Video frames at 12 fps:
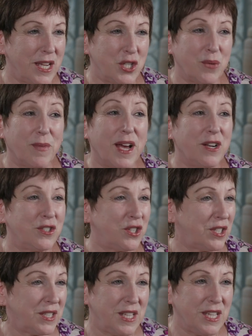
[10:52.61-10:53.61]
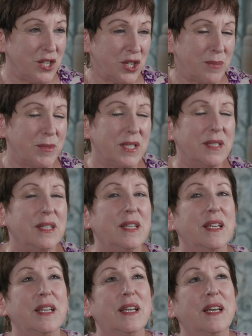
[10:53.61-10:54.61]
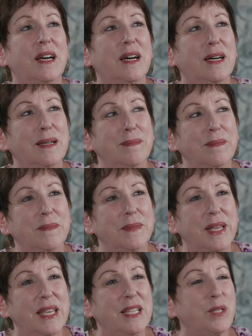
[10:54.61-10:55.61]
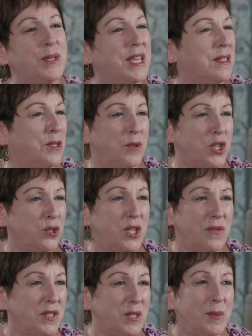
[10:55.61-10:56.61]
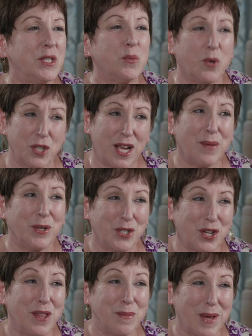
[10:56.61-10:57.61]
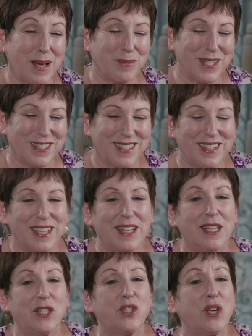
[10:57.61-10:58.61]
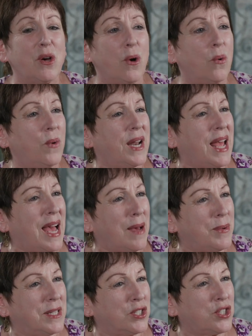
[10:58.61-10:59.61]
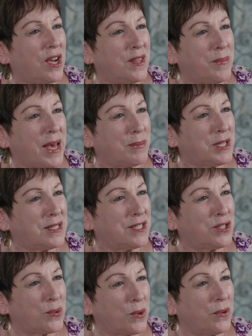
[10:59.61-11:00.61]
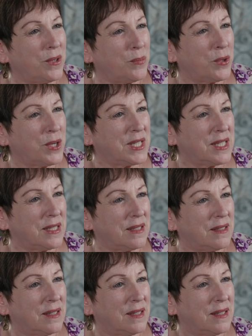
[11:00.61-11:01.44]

Asia Minor to Egypt um, he Josephus spends more time on John the Baptist. Mm-hmm. So what happens? John the Baptist is thrown in prison.